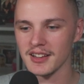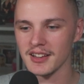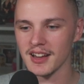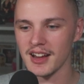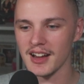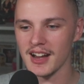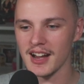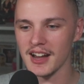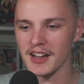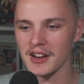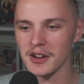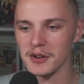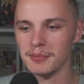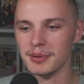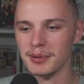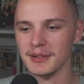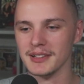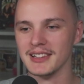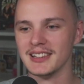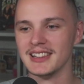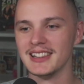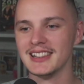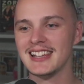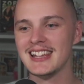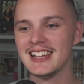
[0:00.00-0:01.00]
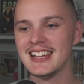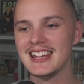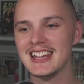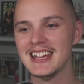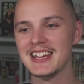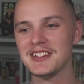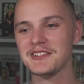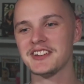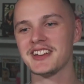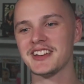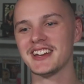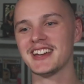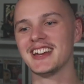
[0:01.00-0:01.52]
I don't
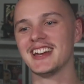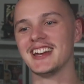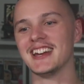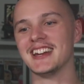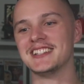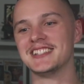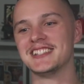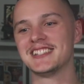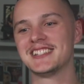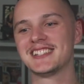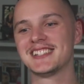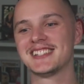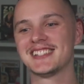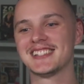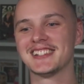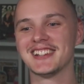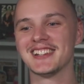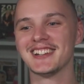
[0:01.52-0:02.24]
believe it.